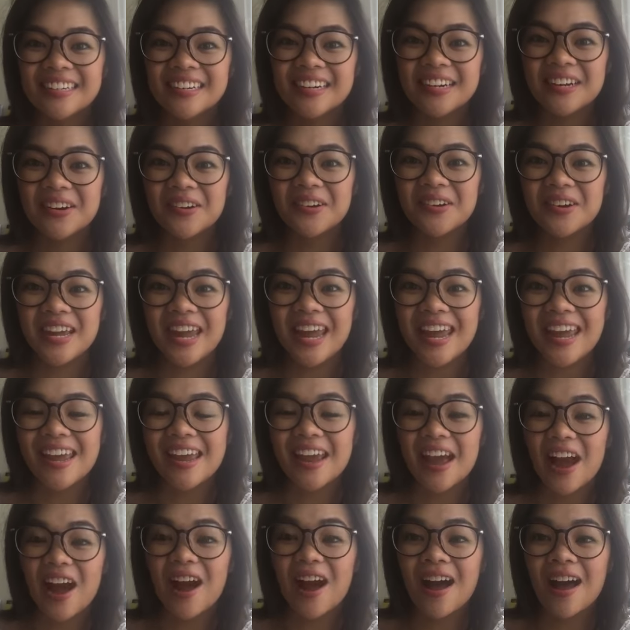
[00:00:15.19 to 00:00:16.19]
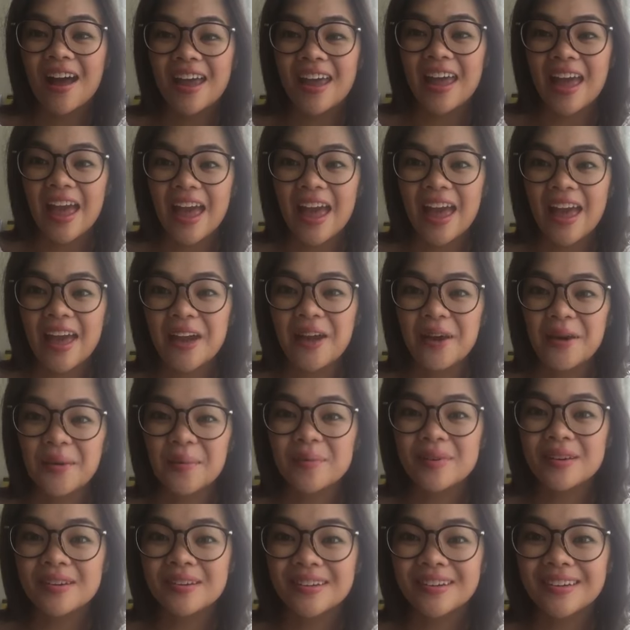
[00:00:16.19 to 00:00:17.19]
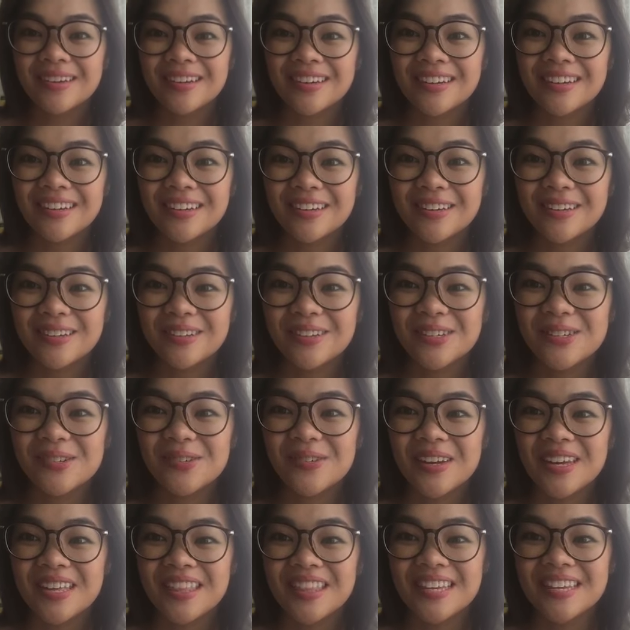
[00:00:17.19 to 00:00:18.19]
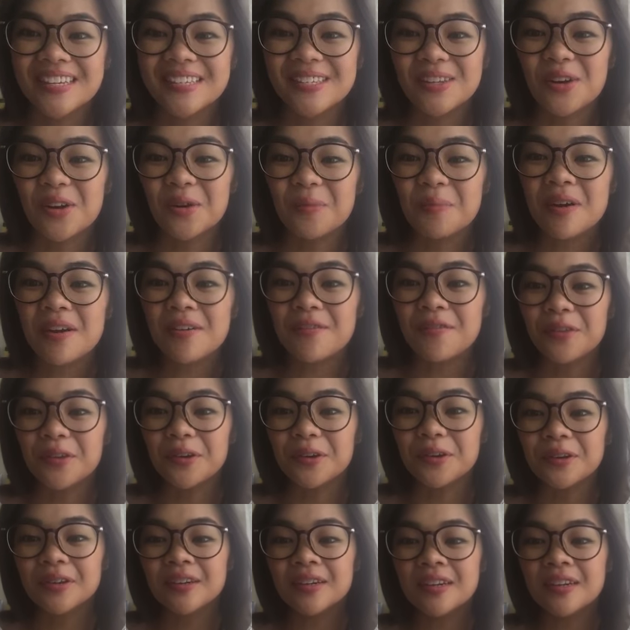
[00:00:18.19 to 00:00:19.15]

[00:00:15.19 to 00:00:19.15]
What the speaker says: Okay, I am doing this on my phone